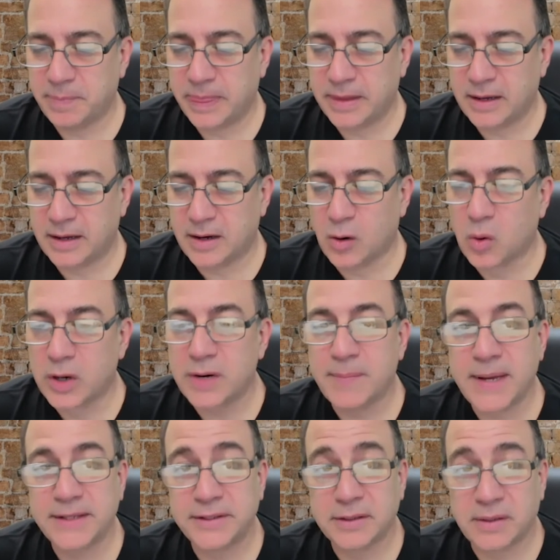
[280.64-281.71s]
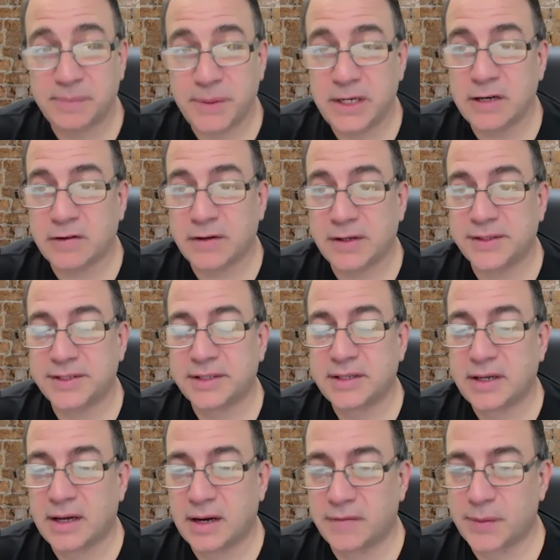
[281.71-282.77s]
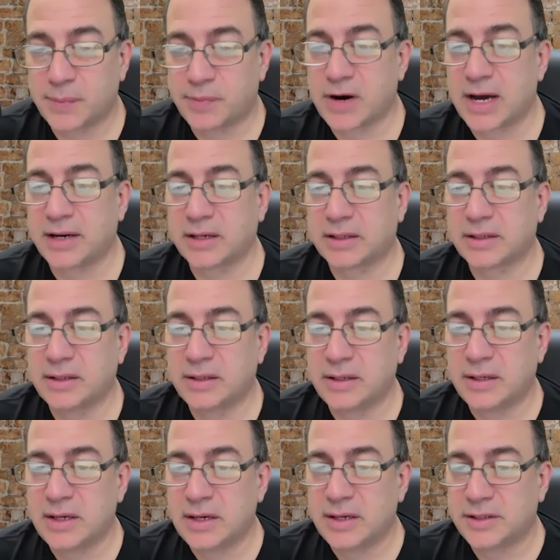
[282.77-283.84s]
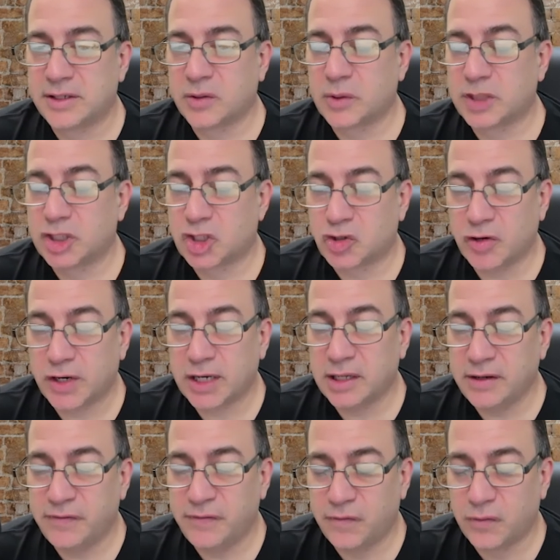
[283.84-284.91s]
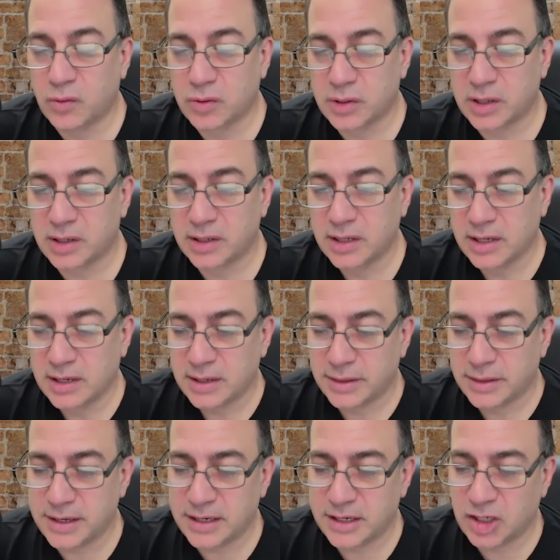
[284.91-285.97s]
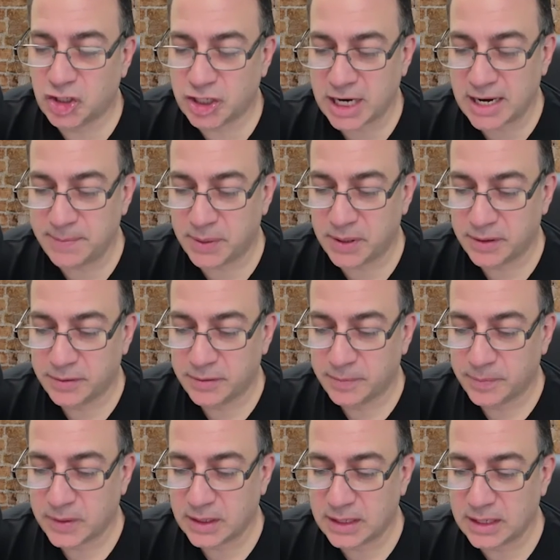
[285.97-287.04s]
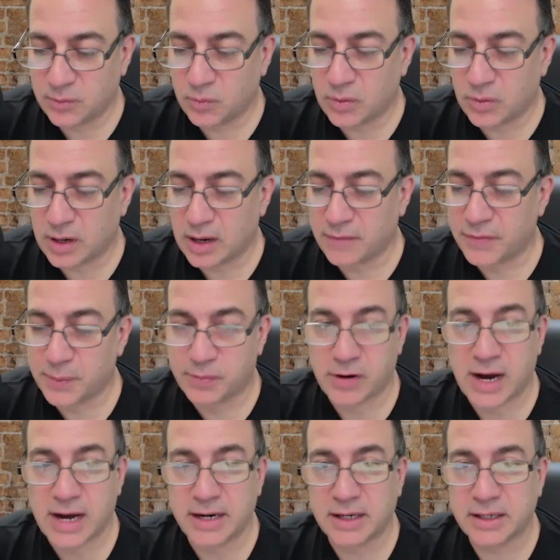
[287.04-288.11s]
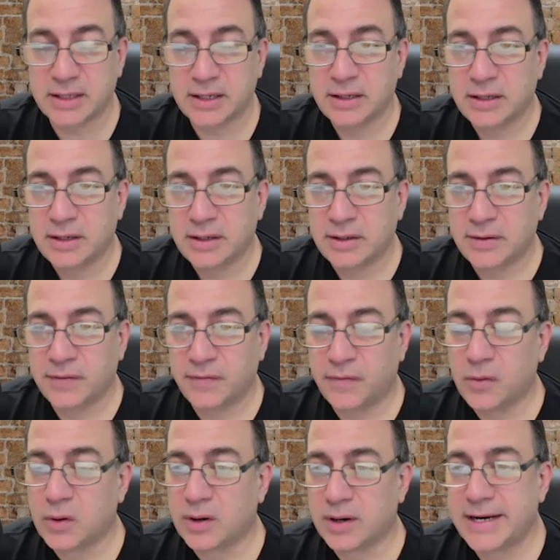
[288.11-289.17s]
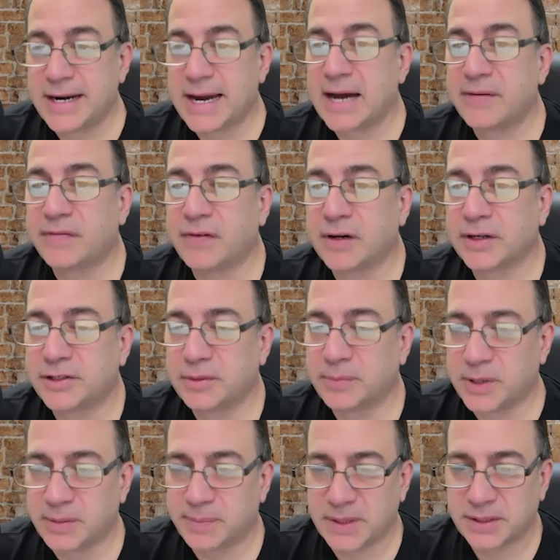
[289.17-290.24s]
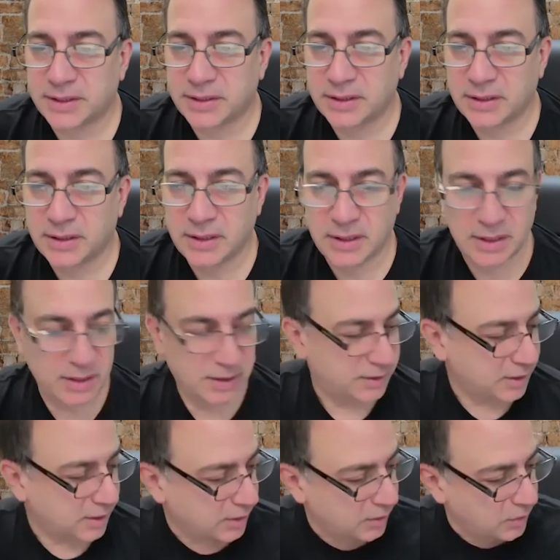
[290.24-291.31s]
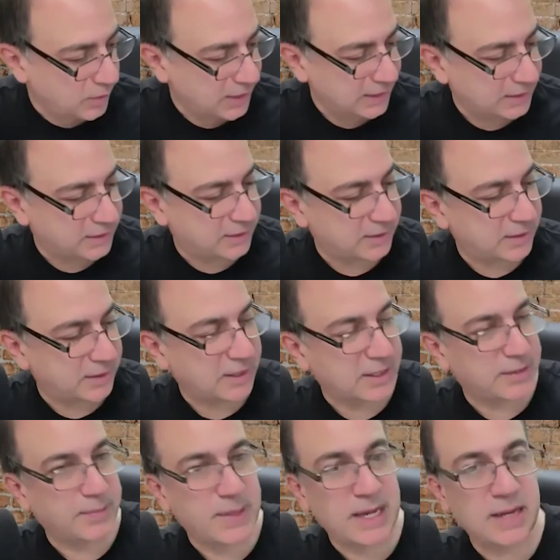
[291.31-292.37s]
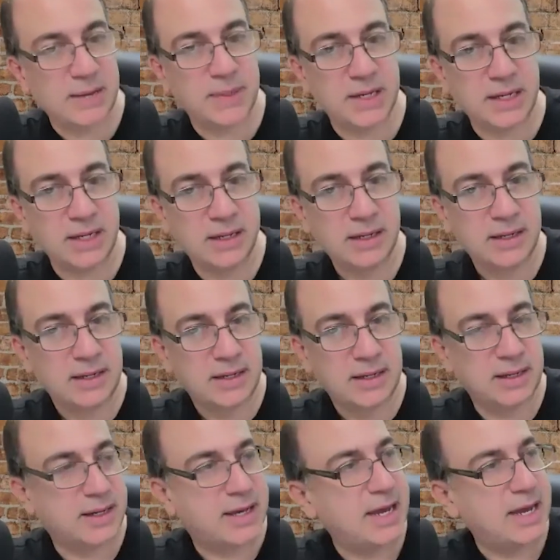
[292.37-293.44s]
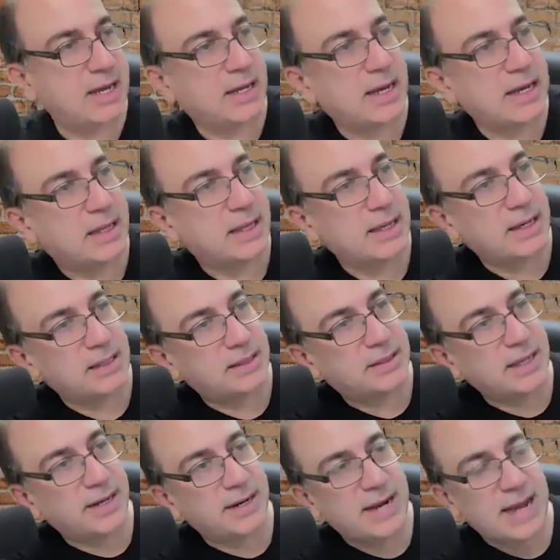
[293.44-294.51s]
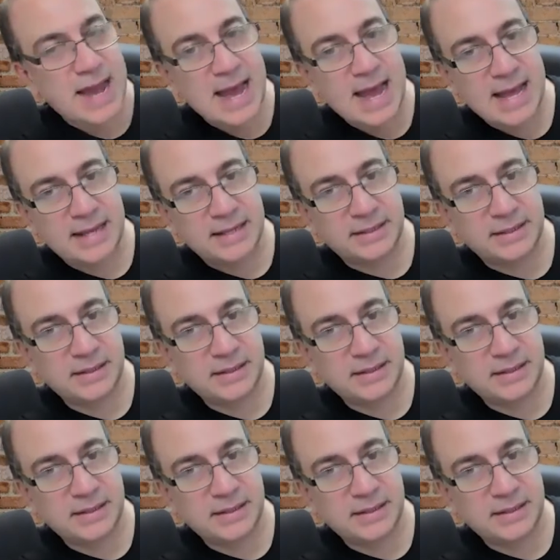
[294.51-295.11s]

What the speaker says: ornamental appearance of the product. So it's strictly for the shape of the product for a non-functional purpose. So it's like maybe in a can like this that it has,